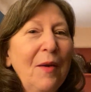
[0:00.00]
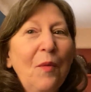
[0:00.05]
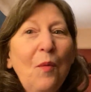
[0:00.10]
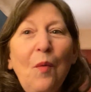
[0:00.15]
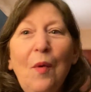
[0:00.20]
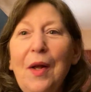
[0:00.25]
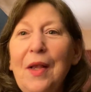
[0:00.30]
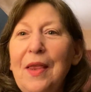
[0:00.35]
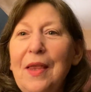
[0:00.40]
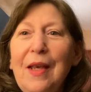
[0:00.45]

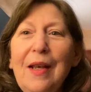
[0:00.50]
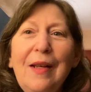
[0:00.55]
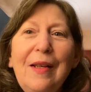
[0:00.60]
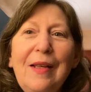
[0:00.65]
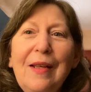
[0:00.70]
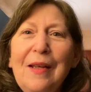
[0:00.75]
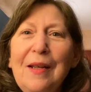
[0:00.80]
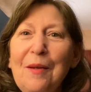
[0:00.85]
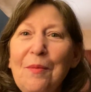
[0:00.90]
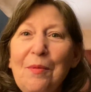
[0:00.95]
What they
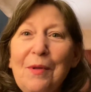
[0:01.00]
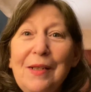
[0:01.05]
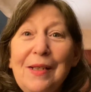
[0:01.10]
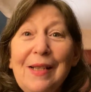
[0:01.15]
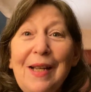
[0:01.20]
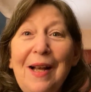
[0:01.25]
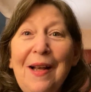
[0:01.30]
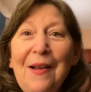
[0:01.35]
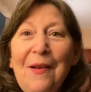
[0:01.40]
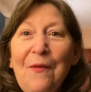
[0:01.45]
did was
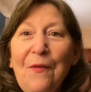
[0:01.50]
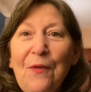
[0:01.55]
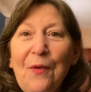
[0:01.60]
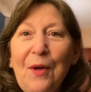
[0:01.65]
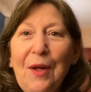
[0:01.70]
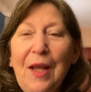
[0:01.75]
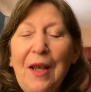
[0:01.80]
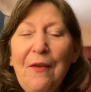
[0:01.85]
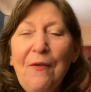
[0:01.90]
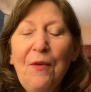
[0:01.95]

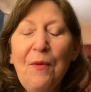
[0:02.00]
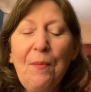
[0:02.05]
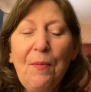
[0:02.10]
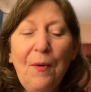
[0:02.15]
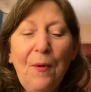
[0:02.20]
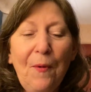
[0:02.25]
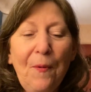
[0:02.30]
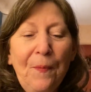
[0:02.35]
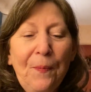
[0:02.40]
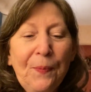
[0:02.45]

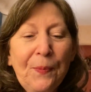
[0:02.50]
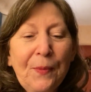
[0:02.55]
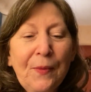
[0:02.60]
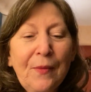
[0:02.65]
unforgivable.